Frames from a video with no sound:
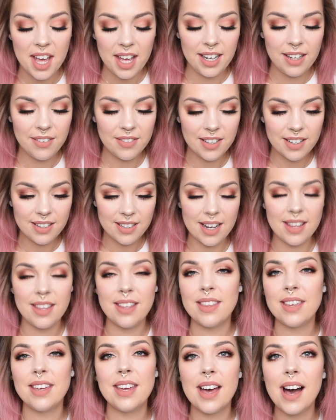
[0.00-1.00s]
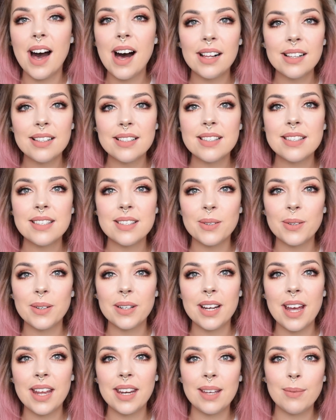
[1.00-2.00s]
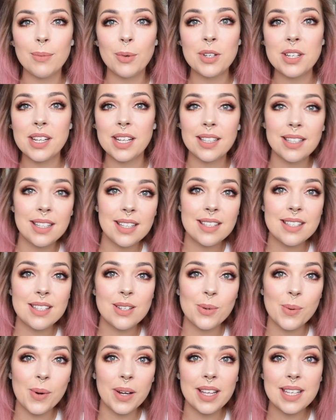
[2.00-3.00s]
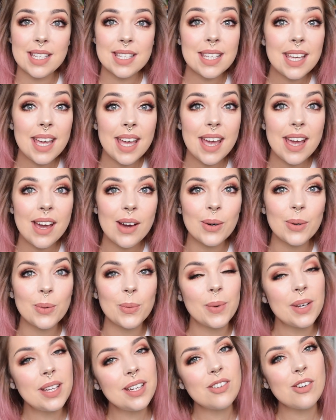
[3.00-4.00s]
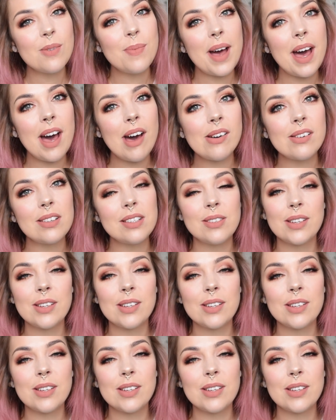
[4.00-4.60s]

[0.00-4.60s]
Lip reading: And if there's anything else or any more techniques you want to see or wonder about,